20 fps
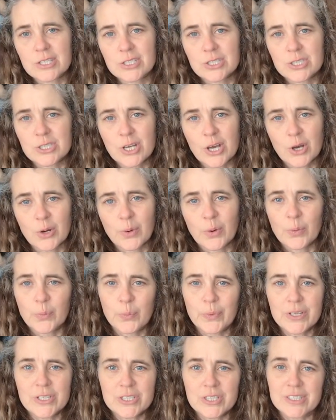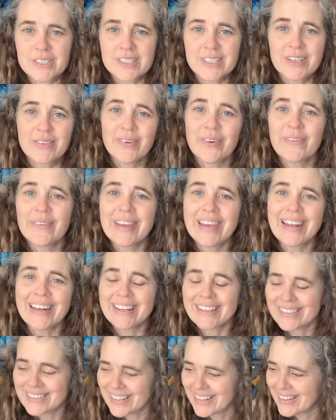So we shall see what we get
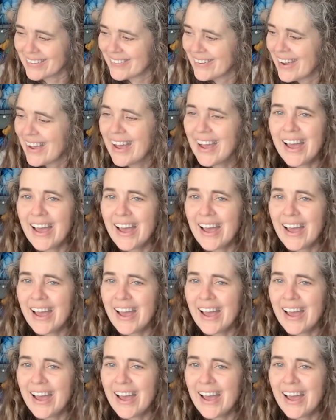into.